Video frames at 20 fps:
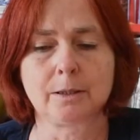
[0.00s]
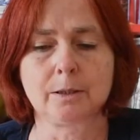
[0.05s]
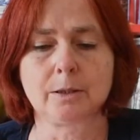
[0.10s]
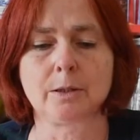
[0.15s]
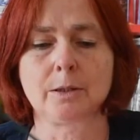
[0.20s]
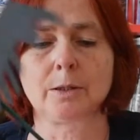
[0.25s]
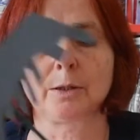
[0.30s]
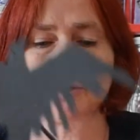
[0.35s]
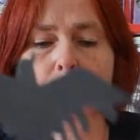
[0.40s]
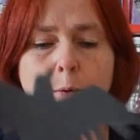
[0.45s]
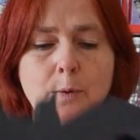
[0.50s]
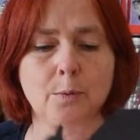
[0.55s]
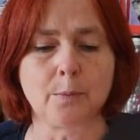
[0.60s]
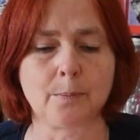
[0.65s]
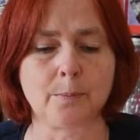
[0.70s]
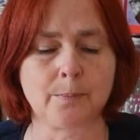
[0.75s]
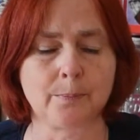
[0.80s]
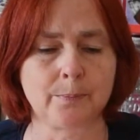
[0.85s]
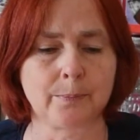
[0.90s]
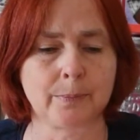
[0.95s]
So
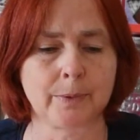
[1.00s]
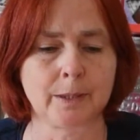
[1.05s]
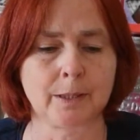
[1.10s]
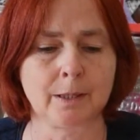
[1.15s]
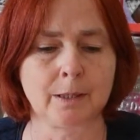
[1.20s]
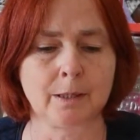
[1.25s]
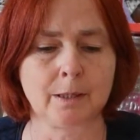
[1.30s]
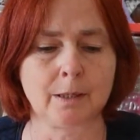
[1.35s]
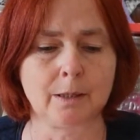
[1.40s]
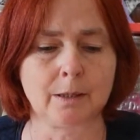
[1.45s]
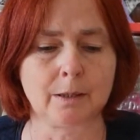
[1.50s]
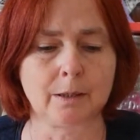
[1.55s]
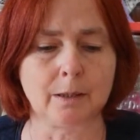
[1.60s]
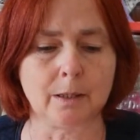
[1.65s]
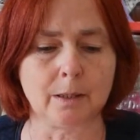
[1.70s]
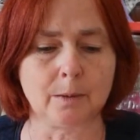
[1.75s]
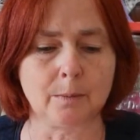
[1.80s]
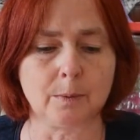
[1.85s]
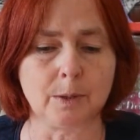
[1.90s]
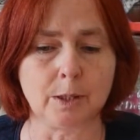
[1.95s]

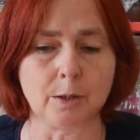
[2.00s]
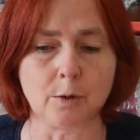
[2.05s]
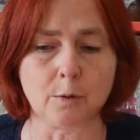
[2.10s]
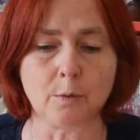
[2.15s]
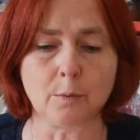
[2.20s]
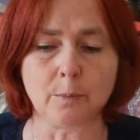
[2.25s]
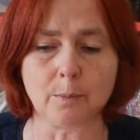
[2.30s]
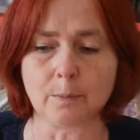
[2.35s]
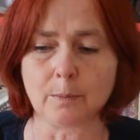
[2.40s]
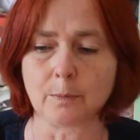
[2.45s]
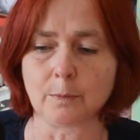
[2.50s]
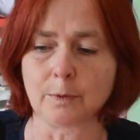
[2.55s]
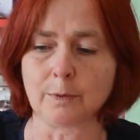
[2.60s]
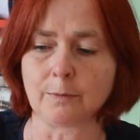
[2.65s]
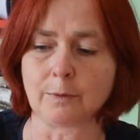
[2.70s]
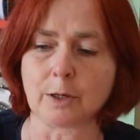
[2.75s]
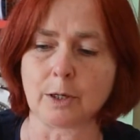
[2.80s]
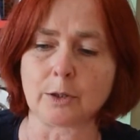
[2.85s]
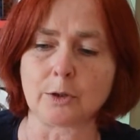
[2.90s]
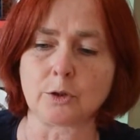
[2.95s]
there we go. We've
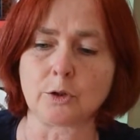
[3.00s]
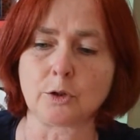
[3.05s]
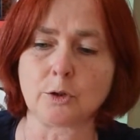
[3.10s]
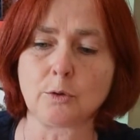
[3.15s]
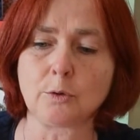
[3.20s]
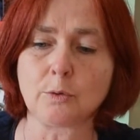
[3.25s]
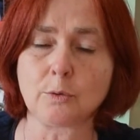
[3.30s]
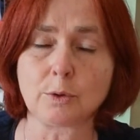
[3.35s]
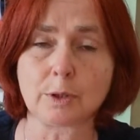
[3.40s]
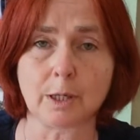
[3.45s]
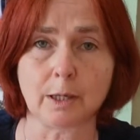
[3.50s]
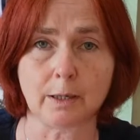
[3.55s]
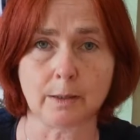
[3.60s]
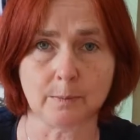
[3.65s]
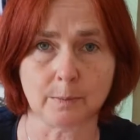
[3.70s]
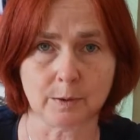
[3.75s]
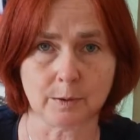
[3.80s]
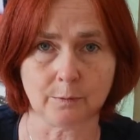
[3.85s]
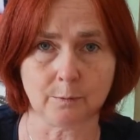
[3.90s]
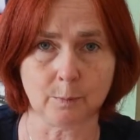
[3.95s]
got two
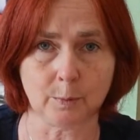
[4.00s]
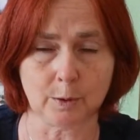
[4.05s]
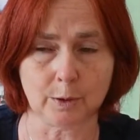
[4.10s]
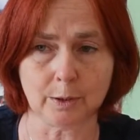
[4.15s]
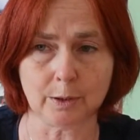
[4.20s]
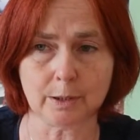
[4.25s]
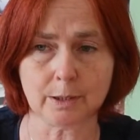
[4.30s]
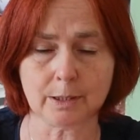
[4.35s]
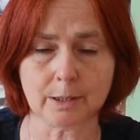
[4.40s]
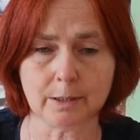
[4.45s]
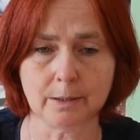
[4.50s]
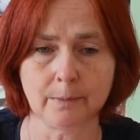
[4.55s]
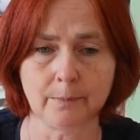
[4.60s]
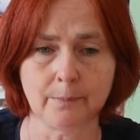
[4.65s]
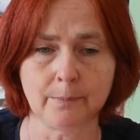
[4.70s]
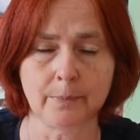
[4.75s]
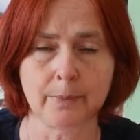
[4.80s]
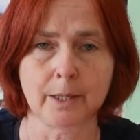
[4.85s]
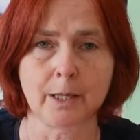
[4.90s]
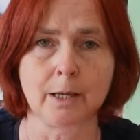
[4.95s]
types of birds,
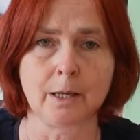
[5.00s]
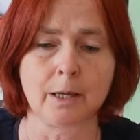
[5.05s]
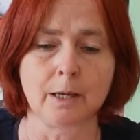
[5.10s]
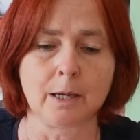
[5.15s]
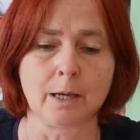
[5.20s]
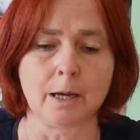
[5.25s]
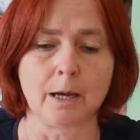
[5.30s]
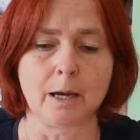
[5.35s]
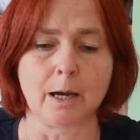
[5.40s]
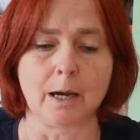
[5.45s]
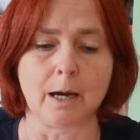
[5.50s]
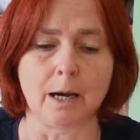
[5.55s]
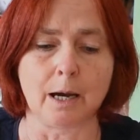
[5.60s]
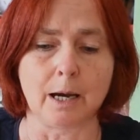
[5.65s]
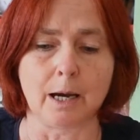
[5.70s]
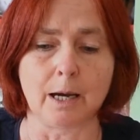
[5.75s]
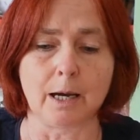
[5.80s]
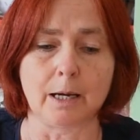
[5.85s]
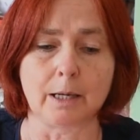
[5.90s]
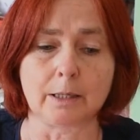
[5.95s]

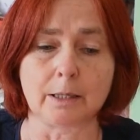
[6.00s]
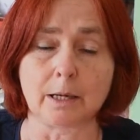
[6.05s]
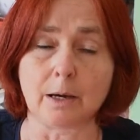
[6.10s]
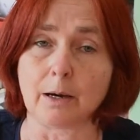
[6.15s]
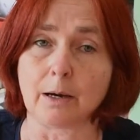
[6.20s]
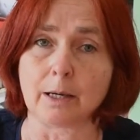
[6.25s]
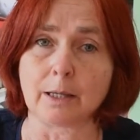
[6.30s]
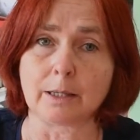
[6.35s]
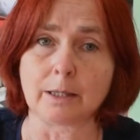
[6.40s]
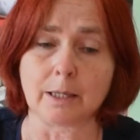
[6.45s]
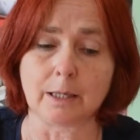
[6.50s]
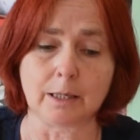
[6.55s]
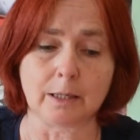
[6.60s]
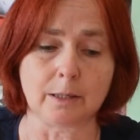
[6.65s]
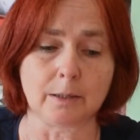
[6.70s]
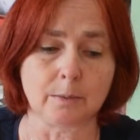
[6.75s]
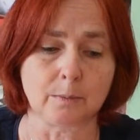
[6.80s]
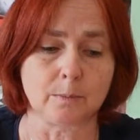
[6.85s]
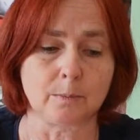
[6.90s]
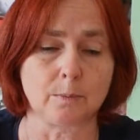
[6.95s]
and I think
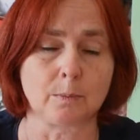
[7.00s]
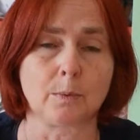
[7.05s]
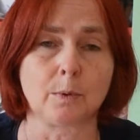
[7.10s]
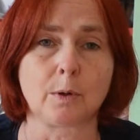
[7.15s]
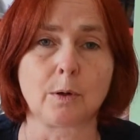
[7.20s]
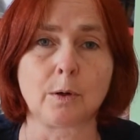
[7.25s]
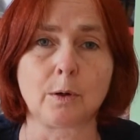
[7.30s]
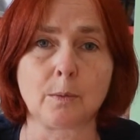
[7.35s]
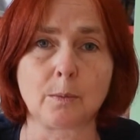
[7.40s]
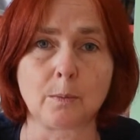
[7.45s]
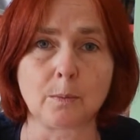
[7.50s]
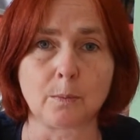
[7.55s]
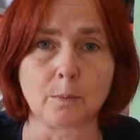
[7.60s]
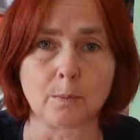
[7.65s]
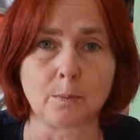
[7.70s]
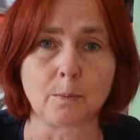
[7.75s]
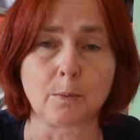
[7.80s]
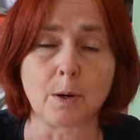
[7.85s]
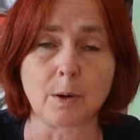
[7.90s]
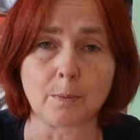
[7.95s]

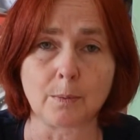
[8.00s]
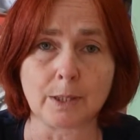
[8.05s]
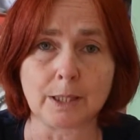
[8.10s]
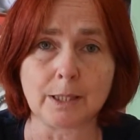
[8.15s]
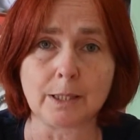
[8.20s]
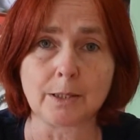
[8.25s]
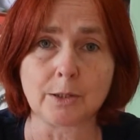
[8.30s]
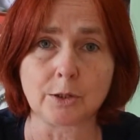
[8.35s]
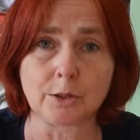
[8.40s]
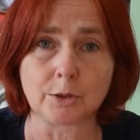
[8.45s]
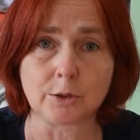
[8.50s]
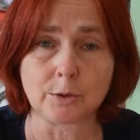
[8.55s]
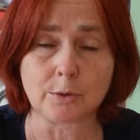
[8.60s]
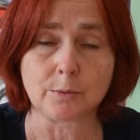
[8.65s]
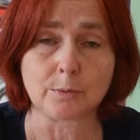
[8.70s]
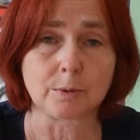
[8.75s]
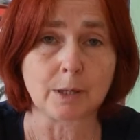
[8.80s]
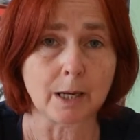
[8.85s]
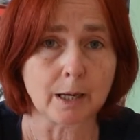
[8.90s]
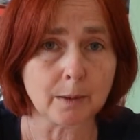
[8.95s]
what we need to
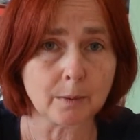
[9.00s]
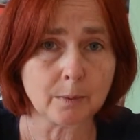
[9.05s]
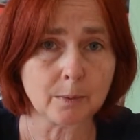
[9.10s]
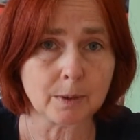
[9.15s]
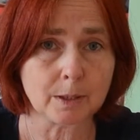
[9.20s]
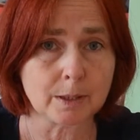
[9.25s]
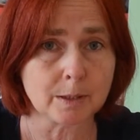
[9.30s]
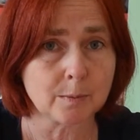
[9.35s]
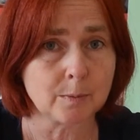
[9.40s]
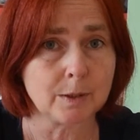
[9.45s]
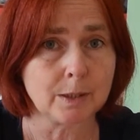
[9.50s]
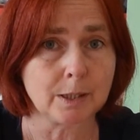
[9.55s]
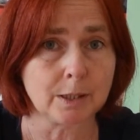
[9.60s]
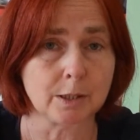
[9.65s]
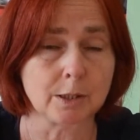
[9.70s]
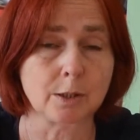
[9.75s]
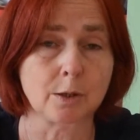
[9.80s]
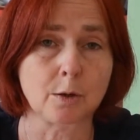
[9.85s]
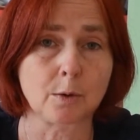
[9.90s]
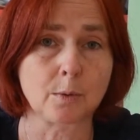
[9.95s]
do now is we need
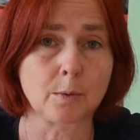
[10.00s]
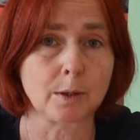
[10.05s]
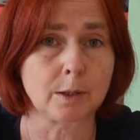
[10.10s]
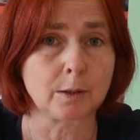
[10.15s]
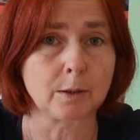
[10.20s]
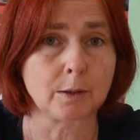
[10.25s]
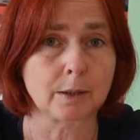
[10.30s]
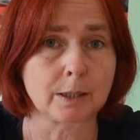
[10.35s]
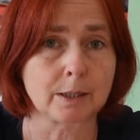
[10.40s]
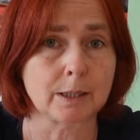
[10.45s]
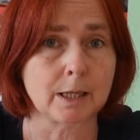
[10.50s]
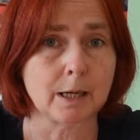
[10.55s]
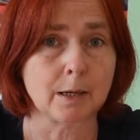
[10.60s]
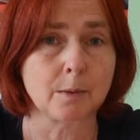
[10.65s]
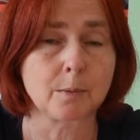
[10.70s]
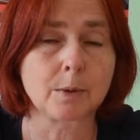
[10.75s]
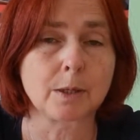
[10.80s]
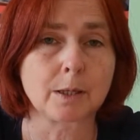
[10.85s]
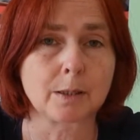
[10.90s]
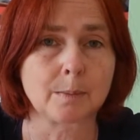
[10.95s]
to go and look at how
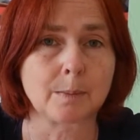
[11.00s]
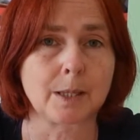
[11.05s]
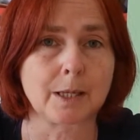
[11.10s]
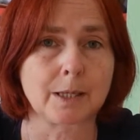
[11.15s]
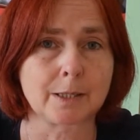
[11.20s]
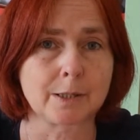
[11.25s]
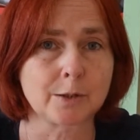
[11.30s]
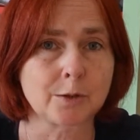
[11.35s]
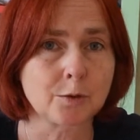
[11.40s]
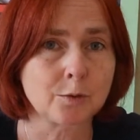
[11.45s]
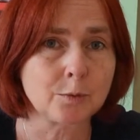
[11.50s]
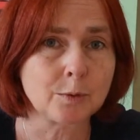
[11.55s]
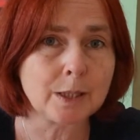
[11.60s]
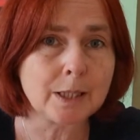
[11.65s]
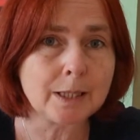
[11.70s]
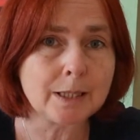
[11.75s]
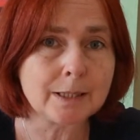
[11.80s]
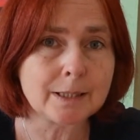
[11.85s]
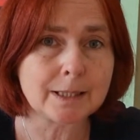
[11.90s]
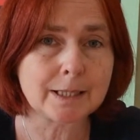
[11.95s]
we can make a
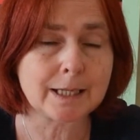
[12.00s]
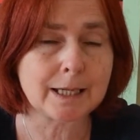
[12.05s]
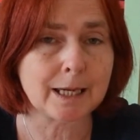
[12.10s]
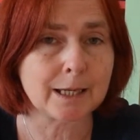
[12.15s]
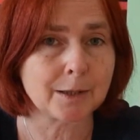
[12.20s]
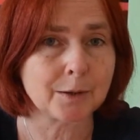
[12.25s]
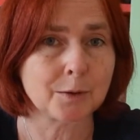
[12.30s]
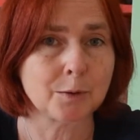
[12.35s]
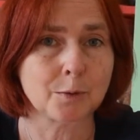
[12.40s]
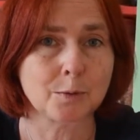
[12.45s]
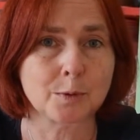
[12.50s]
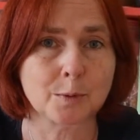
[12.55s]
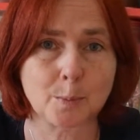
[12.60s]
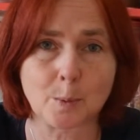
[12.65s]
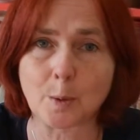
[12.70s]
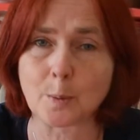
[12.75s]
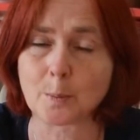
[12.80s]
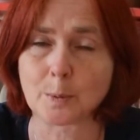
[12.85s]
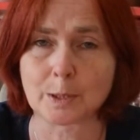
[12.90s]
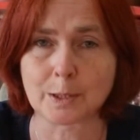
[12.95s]
screen to get those
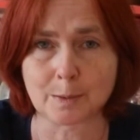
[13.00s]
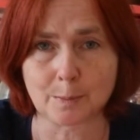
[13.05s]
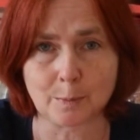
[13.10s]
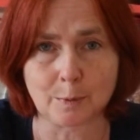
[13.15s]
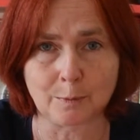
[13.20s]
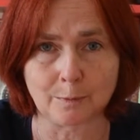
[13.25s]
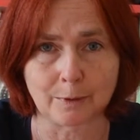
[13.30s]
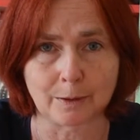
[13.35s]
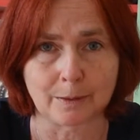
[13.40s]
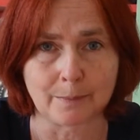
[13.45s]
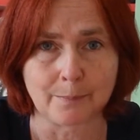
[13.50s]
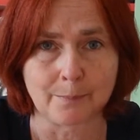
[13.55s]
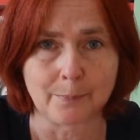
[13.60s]
puppets moving.